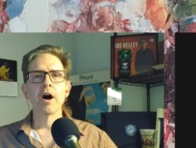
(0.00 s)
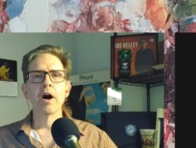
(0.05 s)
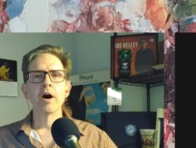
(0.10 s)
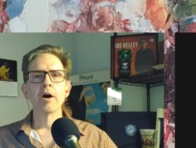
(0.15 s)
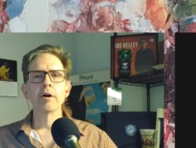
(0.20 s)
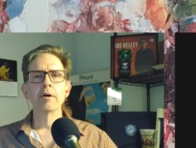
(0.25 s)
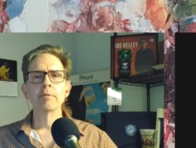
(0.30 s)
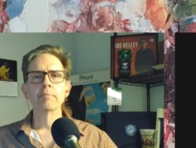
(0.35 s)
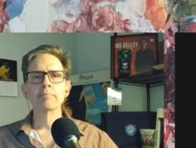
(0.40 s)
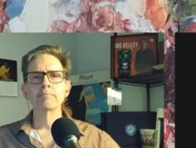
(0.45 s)

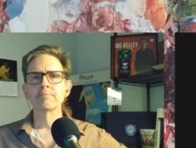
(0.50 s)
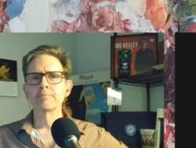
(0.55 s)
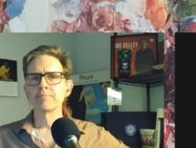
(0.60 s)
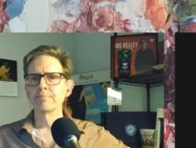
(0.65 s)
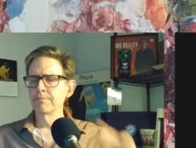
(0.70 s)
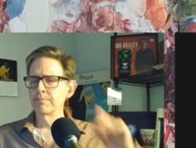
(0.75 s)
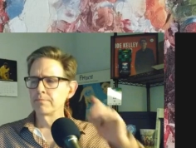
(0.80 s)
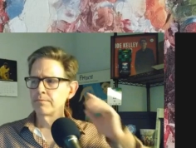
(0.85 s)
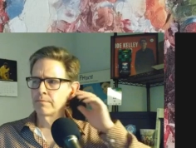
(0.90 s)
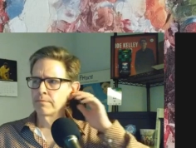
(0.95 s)
Um,
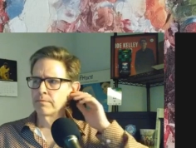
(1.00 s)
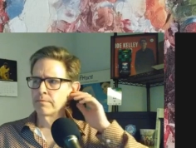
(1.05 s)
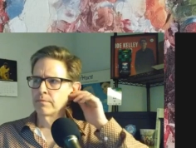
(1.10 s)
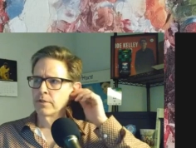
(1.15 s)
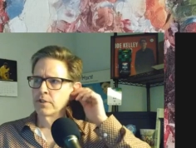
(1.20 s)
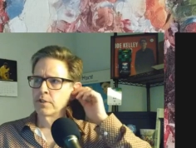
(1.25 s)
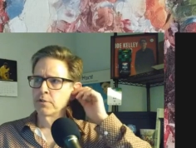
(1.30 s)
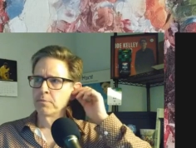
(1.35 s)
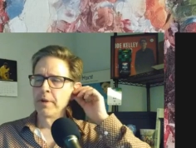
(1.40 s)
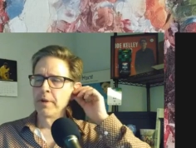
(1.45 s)

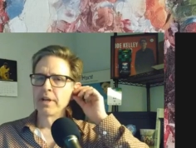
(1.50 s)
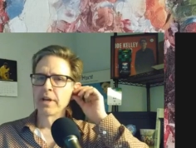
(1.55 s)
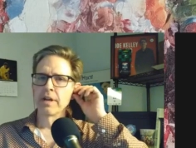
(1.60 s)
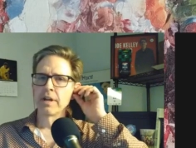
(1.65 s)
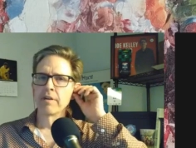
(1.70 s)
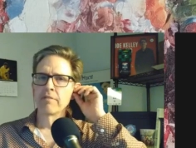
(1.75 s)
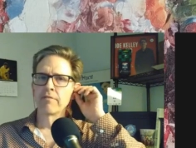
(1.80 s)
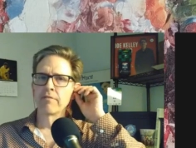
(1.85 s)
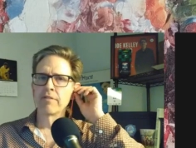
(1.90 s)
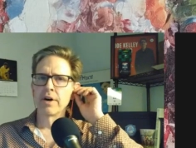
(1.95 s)

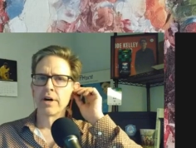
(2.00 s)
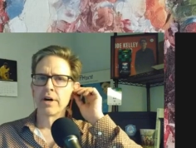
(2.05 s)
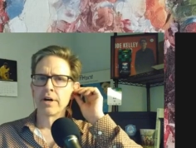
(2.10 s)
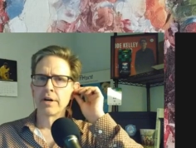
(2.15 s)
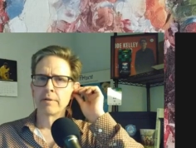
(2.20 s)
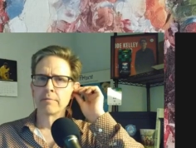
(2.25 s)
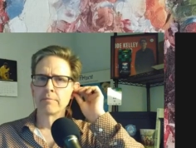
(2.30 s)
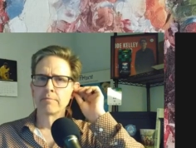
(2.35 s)
speaking of uh,